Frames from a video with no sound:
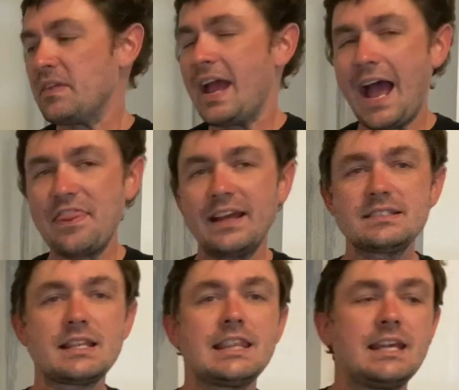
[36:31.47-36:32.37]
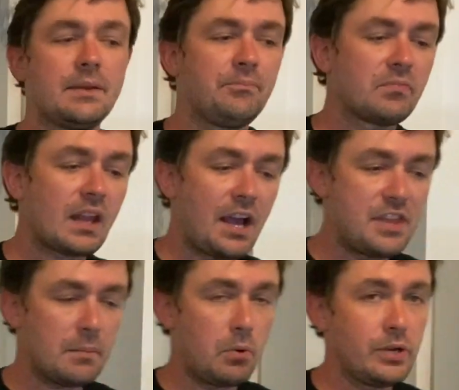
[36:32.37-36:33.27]
And that's the thing. I
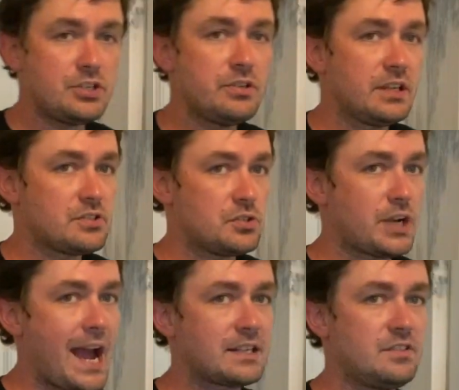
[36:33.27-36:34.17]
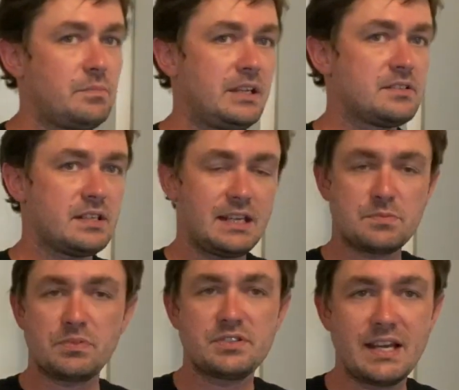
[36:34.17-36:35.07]
think point shooting is attractive because it gets
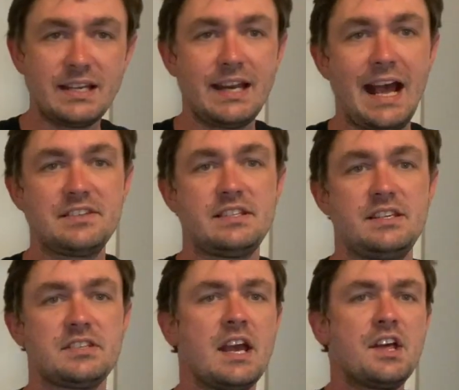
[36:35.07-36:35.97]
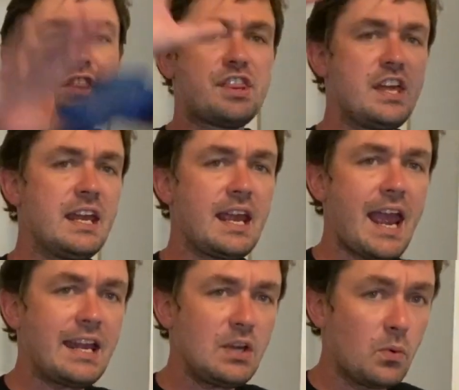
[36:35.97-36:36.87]
presented as this thing
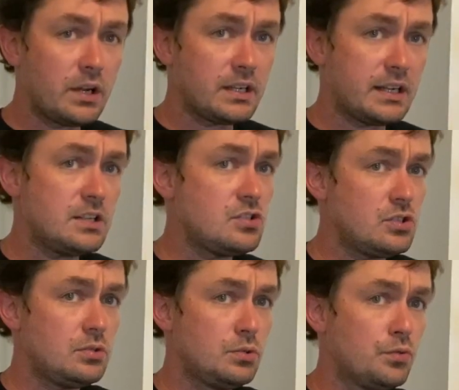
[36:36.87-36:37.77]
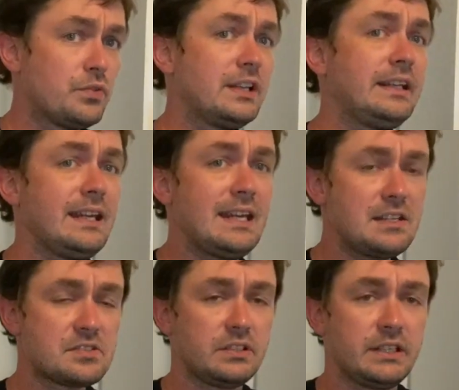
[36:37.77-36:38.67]
anyone can do really
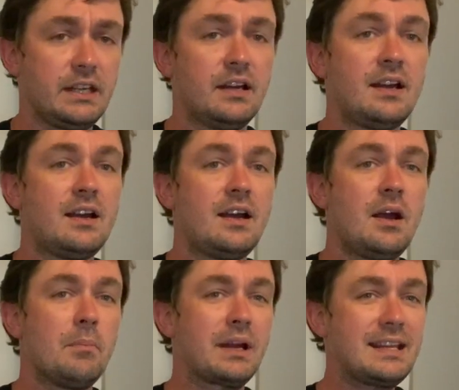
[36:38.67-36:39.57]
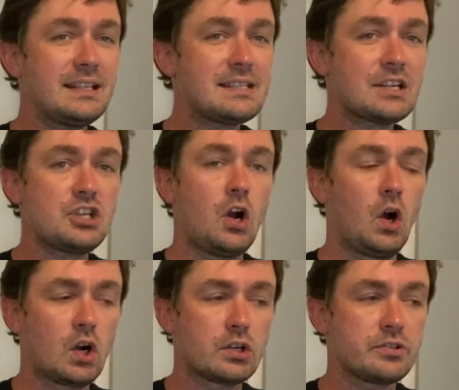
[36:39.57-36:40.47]
easily. But I think it's actually
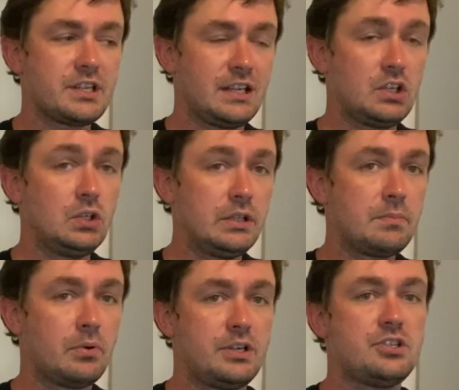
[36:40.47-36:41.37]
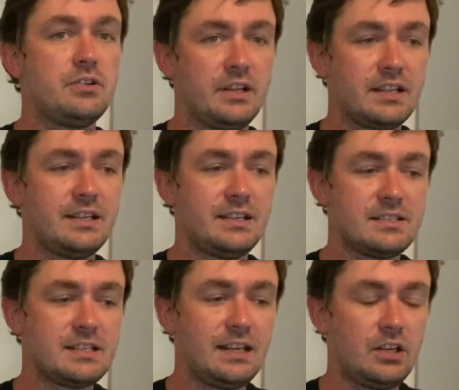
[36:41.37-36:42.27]
harder to get good at point shooting than it is
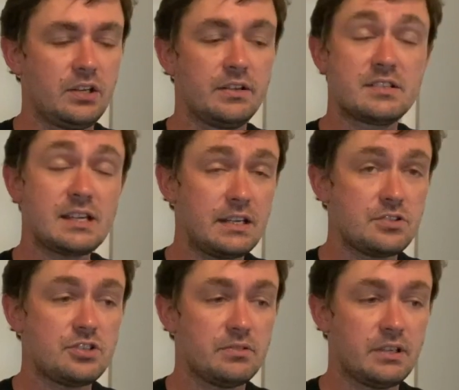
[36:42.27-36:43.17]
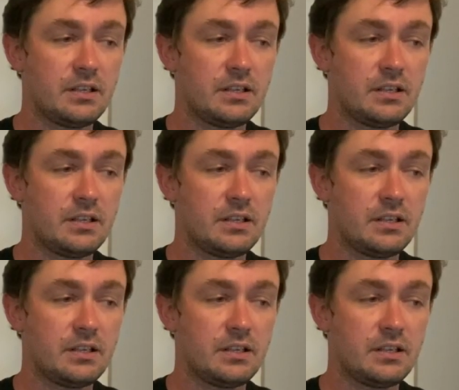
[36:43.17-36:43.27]
to get good at sighted shooting.